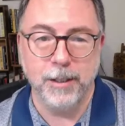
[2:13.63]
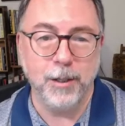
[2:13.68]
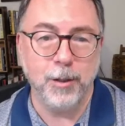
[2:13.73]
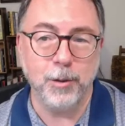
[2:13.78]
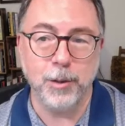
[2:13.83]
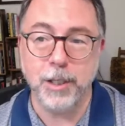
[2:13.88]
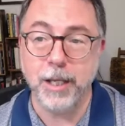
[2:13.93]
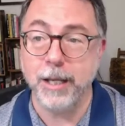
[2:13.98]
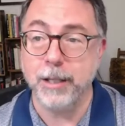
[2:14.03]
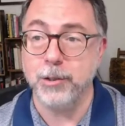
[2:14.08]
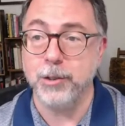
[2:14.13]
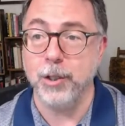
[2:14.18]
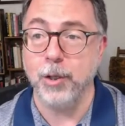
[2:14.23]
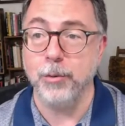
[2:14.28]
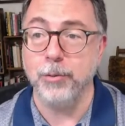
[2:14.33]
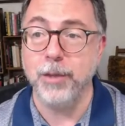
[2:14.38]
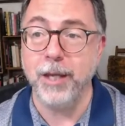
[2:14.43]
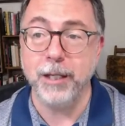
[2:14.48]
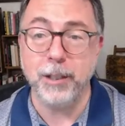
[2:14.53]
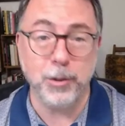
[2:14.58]
Okay,
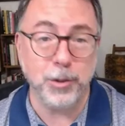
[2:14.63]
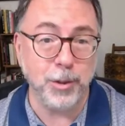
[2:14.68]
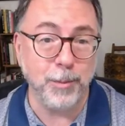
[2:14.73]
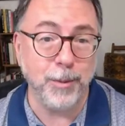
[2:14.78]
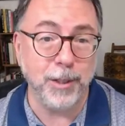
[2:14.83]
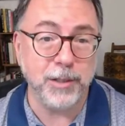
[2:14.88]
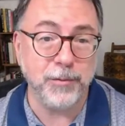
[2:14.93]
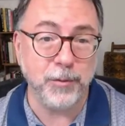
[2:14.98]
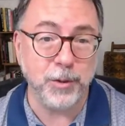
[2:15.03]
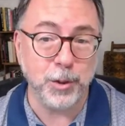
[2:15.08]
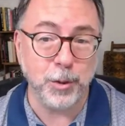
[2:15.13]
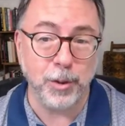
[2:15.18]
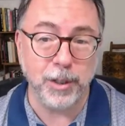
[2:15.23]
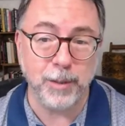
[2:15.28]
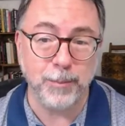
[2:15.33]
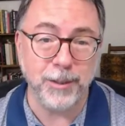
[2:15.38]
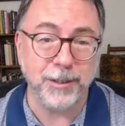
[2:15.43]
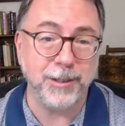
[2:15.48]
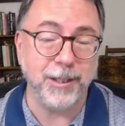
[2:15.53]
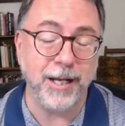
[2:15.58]
so thank you so much for joining
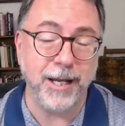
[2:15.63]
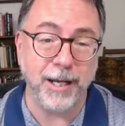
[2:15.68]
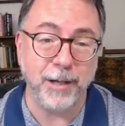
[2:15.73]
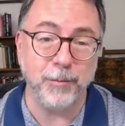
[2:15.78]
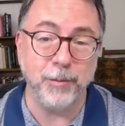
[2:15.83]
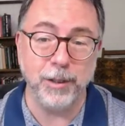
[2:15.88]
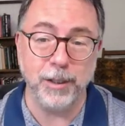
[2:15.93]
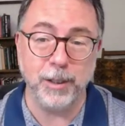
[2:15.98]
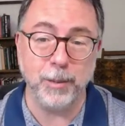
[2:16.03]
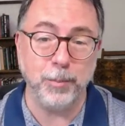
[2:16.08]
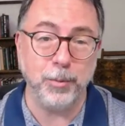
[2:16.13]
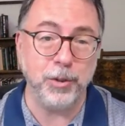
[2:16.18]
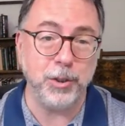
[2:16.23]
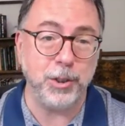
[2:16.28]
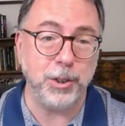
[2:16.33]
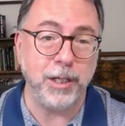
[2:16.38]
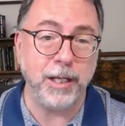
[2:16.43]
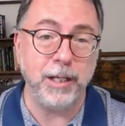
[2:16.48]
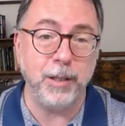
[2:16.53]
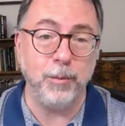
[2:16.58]
me today. I really
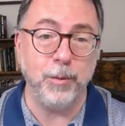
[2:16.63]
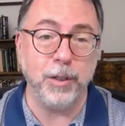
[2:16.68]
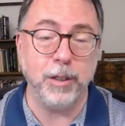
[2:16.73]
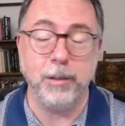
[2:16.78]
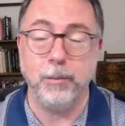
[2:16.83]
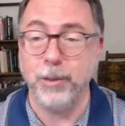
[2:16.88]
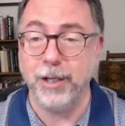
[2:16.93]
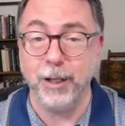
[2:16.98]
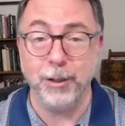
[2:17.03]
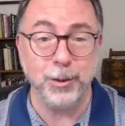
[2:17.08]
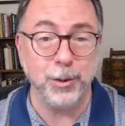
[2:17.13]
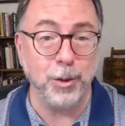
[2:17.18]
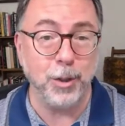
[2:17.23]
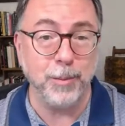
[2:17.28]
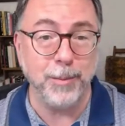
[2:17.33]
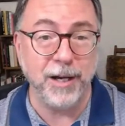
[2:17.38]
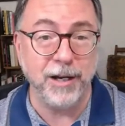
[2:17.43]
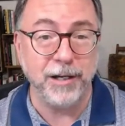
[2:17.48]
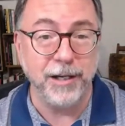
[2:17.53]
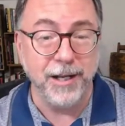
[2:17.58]
appreciate it. We're going to, we're going to talk
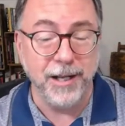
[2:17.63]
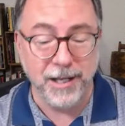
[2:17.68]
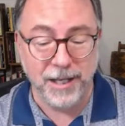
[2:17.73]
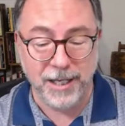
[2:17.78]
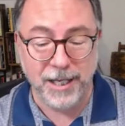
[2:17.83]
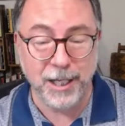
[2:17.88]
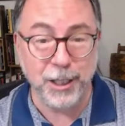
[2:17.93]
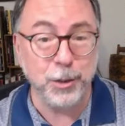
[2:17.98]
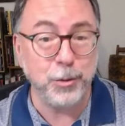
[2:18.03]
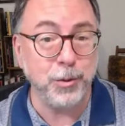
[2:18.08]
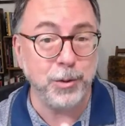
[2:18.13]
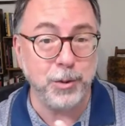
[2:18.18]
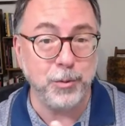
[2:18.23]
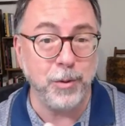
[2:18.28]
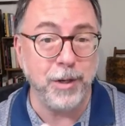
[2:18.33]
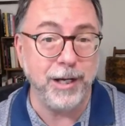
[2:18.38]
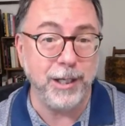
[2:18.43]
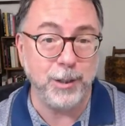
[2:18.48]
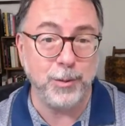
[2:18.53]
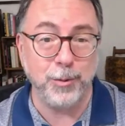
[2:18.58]
about interest
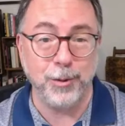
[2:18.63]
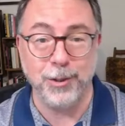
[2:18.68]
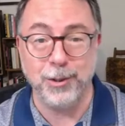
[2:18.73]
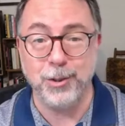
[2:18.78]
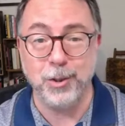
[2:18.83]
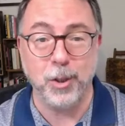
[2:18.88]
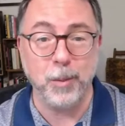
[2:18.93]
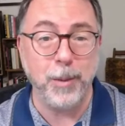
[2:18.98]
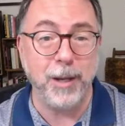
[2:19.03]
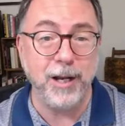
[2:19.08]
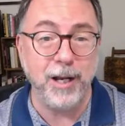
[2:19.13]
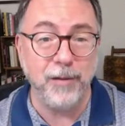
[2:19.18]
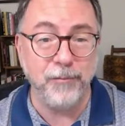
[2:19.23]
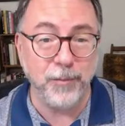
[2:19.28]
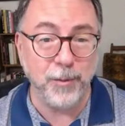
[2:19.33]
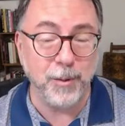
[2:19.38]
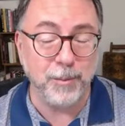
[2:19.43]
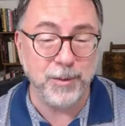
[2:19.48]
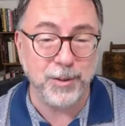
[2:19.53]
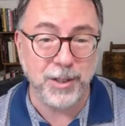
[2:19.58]
rates. We're going to talk about F
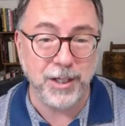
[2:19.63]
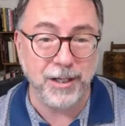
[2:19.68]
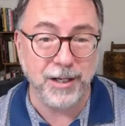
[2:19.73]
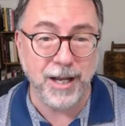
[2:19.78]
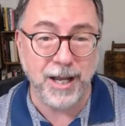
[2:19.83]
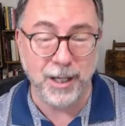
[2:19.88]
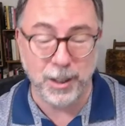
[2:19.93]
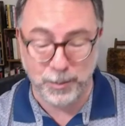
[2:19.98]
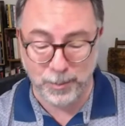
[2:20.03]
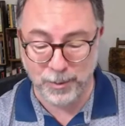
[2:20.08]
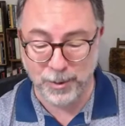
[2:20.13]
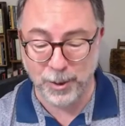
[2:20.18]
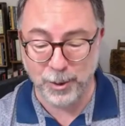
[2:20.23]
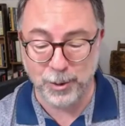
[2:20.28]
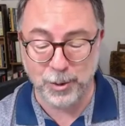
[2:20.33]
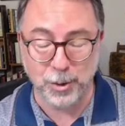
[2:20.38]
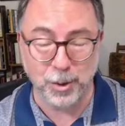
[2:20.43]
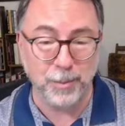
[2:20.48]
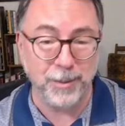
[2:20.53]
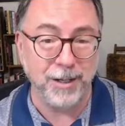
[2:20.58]
O M C announcement. We're going
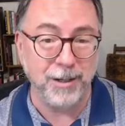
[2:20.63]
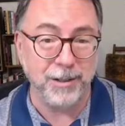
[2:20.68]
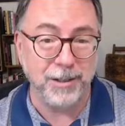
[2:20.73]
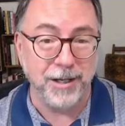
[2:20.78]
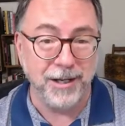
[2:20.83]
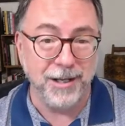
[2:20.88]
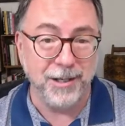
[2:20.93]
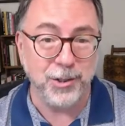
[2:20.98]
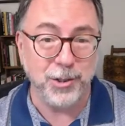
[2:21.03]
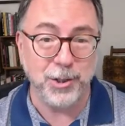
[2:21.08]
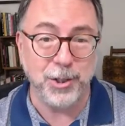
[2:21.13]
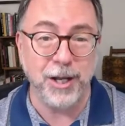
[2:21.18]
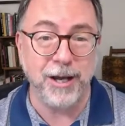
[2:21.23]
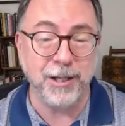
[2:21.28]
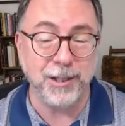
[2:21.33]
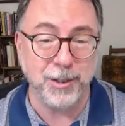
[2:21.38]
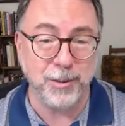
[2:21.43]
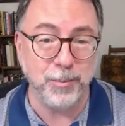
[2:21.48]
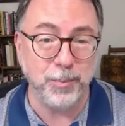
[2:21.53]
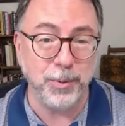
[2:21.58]
to talk about
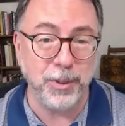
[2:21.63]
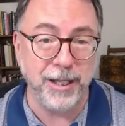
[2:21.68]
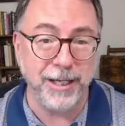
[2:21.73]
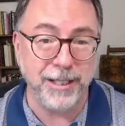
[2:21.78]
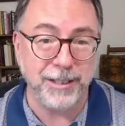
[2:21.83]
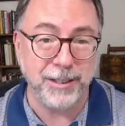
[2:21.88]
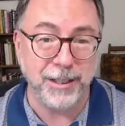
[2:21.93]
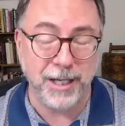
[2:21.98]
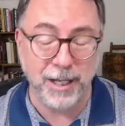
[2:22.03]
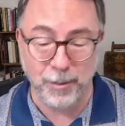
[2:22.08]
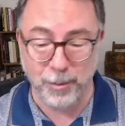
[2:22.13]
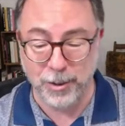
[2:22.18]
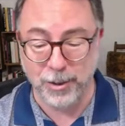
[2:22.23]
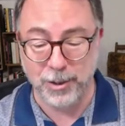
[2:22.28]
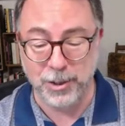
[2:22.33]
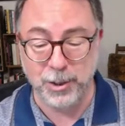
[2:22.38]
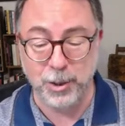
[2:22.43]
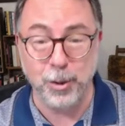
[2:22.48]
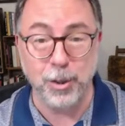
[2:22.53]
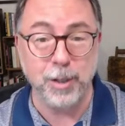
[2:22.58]
stocks in play today. We're
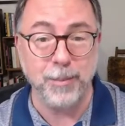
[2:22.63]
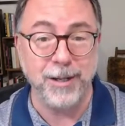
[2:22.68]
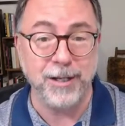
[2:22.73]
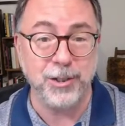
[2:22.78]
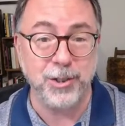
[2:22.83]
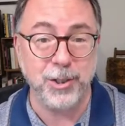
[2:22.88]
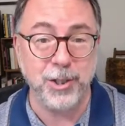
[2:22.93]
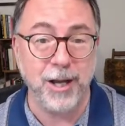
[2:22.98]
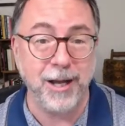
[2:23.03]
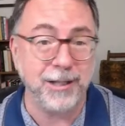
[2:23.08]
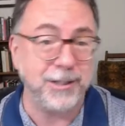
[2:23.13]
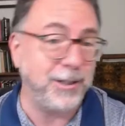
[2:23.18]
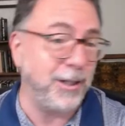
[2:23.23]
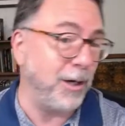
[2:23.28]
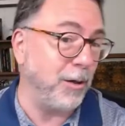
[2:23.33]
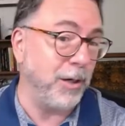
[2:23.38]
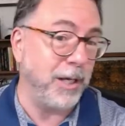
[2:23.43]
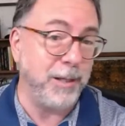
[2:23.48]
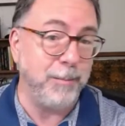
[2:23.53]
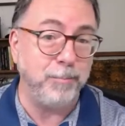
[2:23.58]
going to talk about stocks that
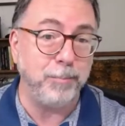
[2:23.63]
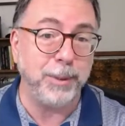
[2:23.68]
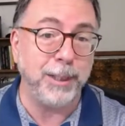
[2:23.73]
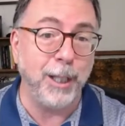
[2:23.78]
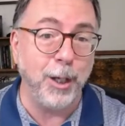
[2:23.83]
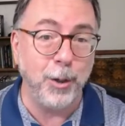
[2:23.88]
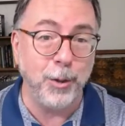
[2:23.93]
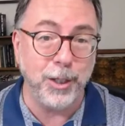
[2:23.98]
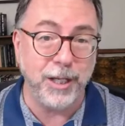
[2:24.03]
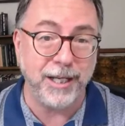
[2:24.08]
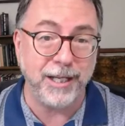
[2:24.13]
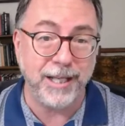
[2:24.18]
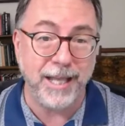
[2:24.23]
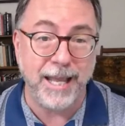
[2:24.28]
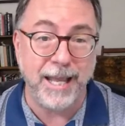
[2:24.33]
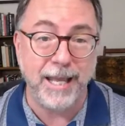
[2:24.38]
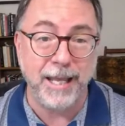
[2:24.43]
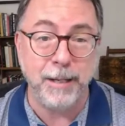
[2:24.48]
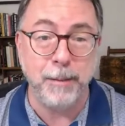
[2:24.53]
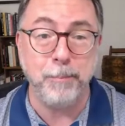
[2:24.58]
are imploding
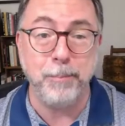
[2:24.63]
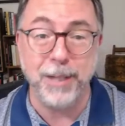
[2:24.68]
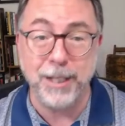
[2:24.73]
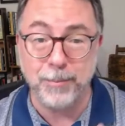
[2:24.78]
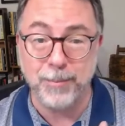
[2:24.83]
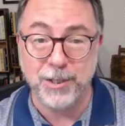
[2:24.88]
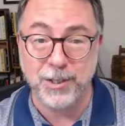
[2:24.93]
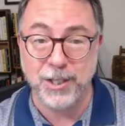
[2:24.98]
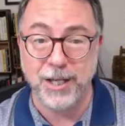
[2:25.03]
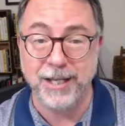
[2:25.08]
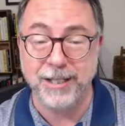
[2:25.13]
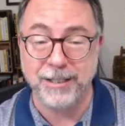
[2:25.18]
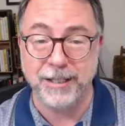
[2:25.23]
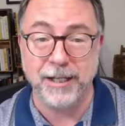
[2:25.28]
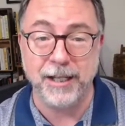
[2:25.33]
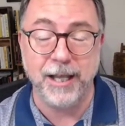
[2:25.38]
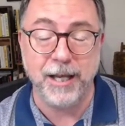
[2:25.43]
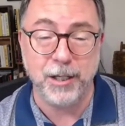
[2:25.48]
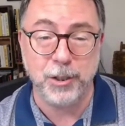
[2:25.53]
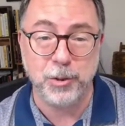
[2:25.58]
and a big mistake that a
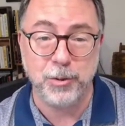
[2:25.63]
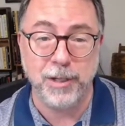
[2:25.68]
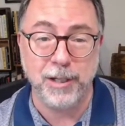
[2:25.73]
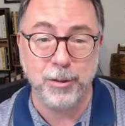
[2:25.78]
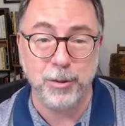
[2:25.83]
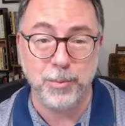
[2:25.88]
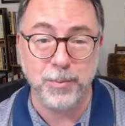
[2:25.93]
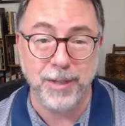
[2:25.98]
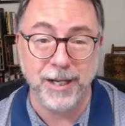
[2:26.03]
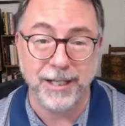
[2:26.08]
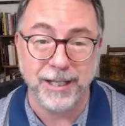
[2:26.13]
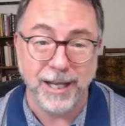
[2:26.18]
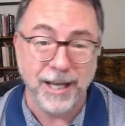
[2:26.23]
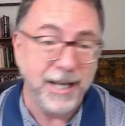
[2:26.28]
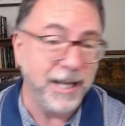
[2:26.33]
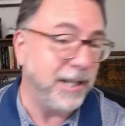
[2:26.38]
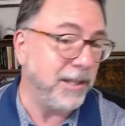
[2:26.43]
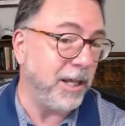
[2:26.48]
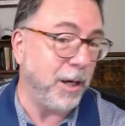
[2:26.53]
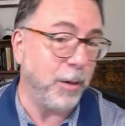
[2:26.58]
lot of traders make
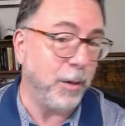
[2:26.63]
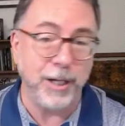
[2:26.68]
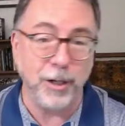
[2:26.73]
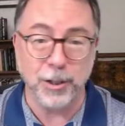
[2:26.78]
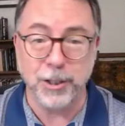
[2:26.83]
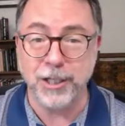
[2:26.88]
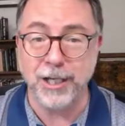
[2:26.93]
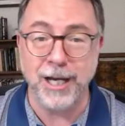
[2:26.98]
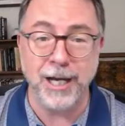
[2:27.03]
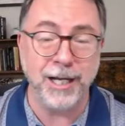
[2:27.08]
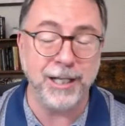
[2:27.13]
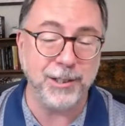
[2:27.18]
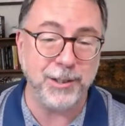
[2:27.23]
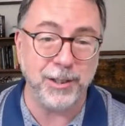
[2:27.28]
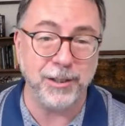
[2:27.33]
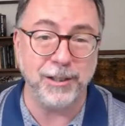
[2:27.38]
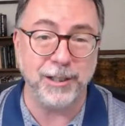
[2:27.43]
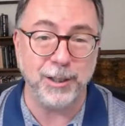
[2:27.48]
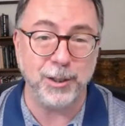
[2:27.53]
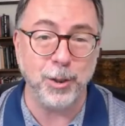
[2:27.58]
that we are
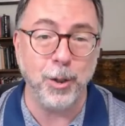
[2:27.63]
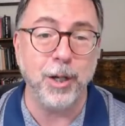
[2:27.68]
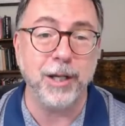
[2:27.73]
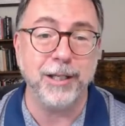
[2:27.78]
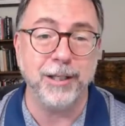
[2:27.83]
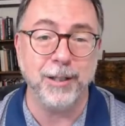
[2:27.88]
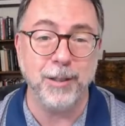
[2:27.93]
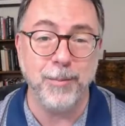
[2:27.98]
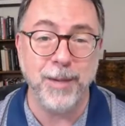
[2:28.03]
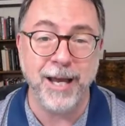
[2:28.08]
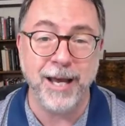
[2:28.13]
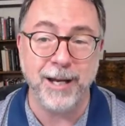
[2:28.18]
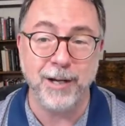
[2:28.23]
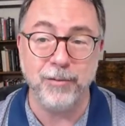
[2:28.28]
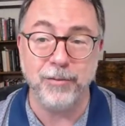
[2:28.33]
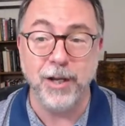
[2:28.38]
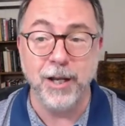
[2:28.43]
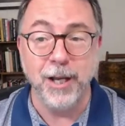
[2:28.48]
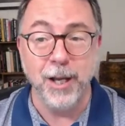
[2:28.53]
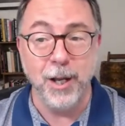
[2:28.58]
constantly talking them out of.